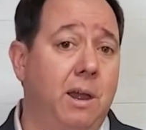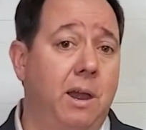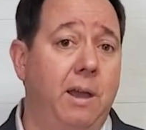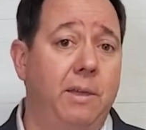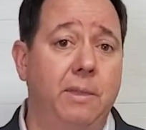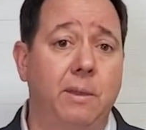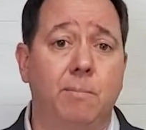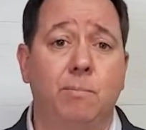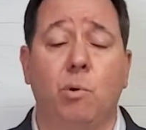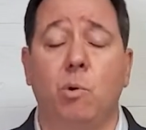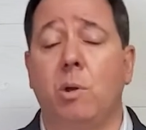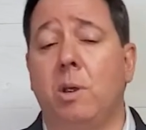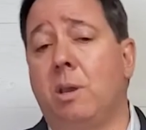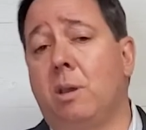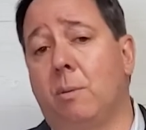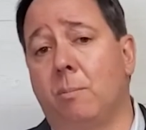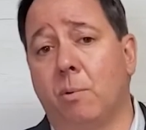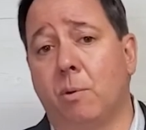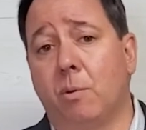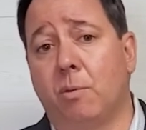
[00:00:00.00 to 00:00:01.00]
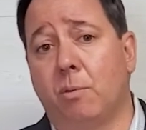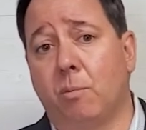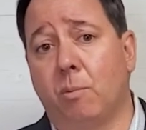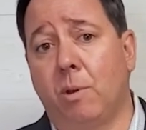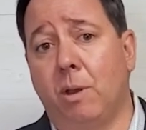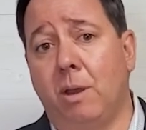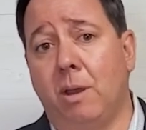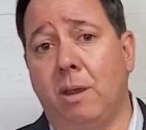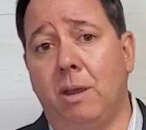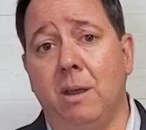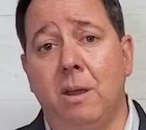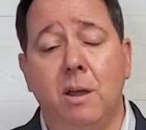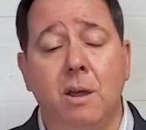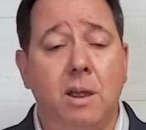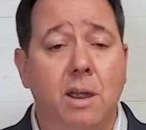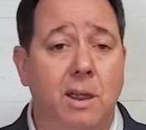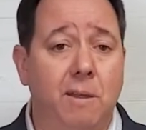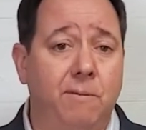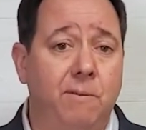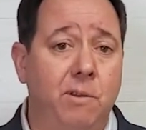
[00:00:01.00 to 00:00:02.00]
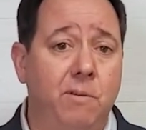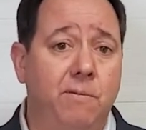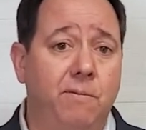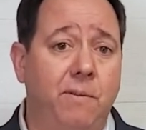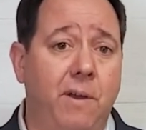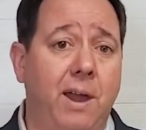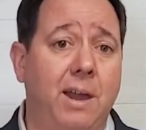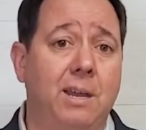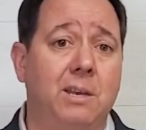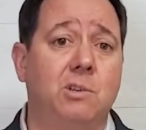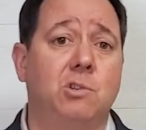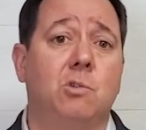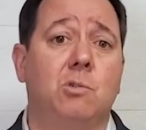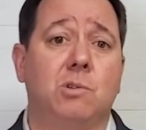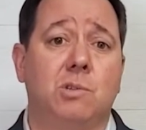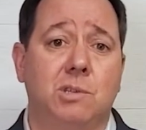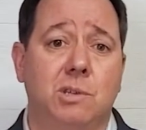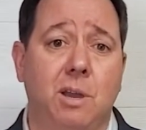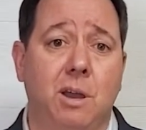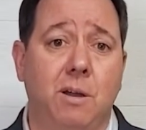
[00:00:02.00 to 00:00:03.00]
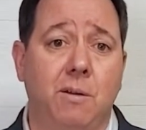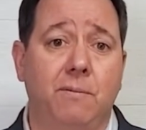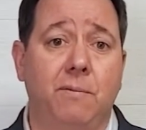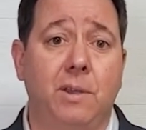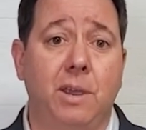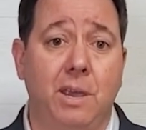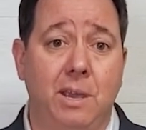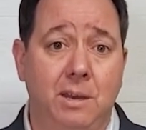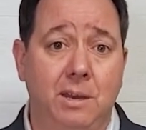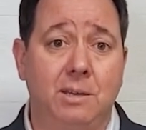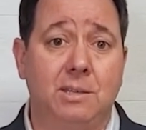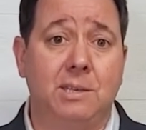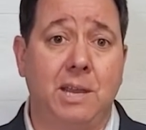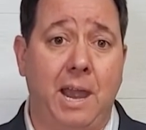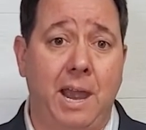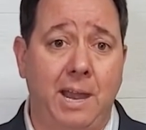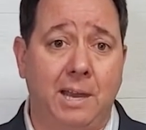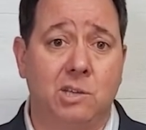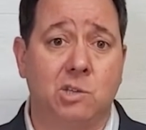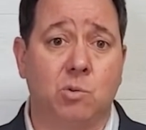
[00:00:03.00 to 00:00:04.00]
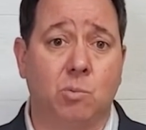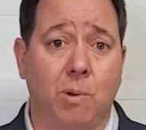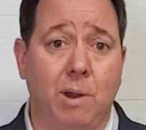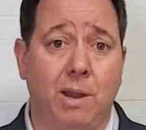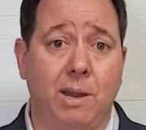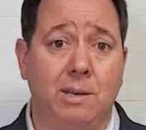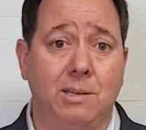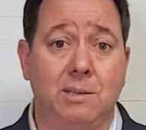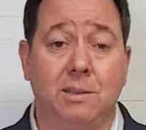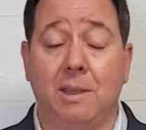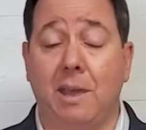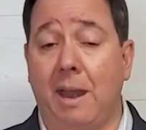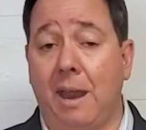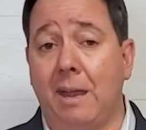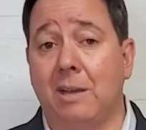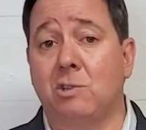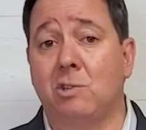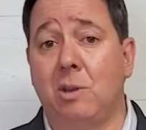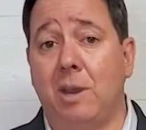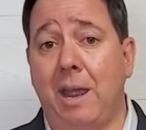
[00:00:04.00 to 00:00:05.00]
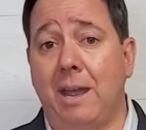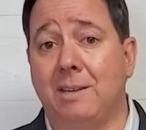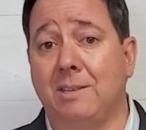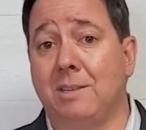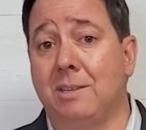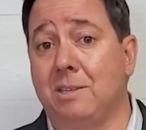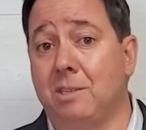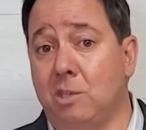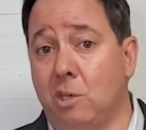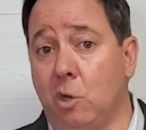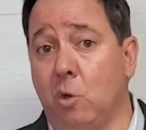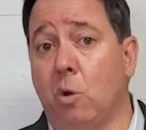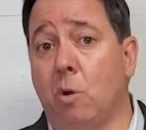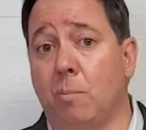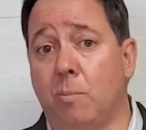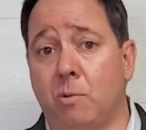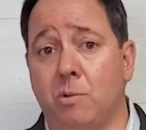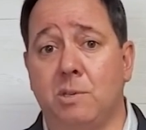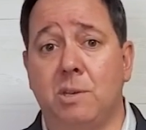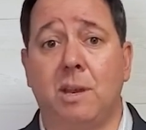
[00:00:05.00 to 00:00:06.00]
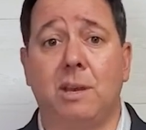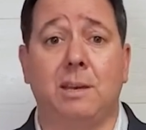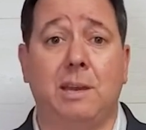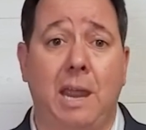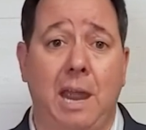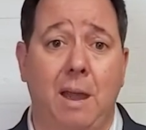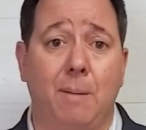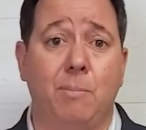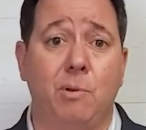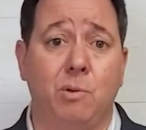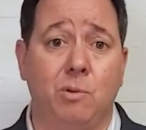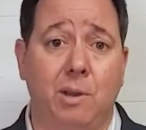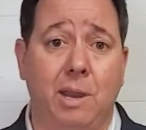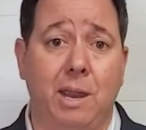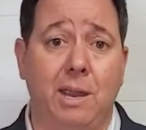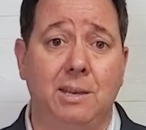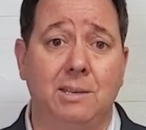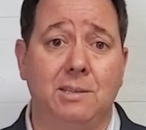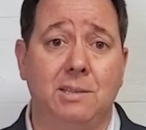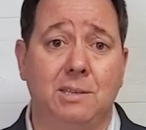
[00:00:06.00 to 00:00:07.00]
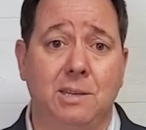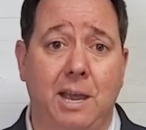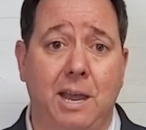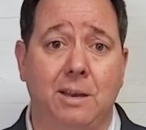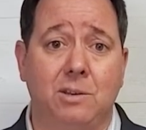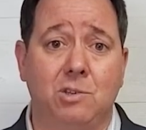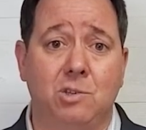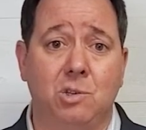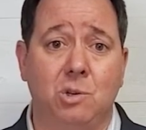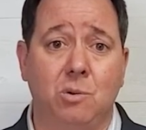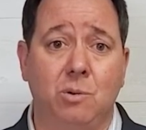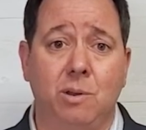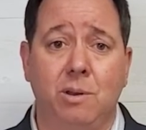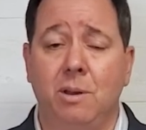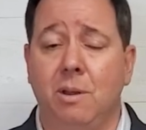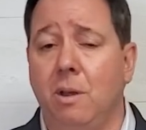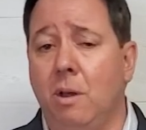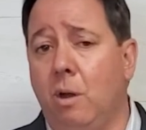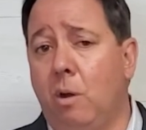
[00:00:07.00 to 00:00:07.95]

And then point number three, if you find yourself in a tax rate that actually has a 0% capital gains attached to it,